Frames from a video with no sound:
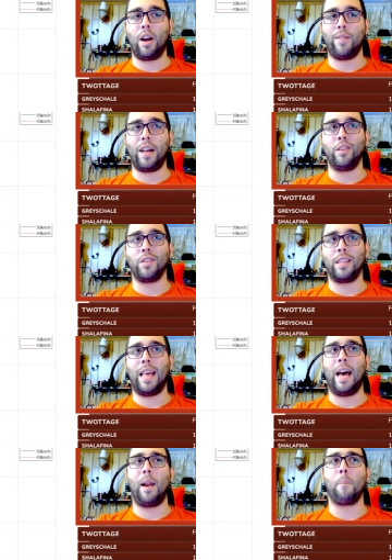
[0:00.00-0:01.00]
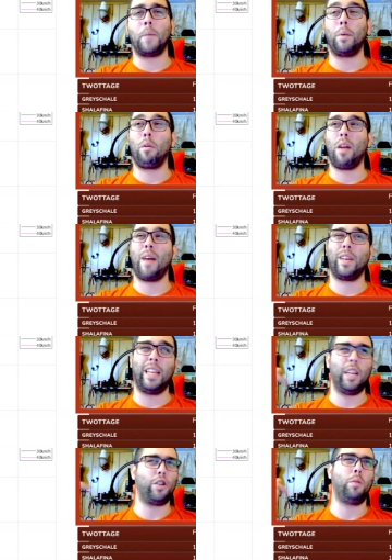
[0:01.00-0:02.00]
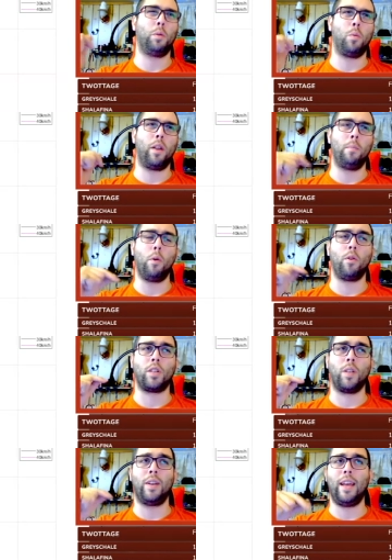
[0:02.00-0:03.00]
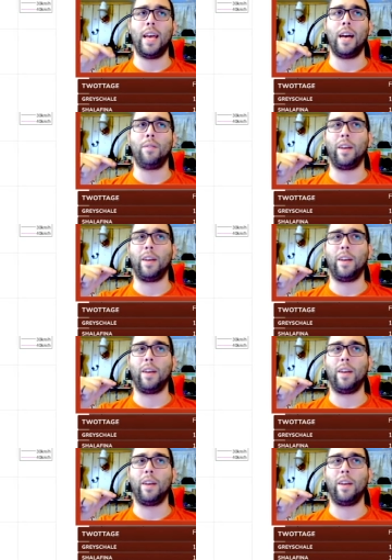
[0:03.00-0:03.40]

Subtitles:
values than that, but we were having an issue with one of the motors on the day of.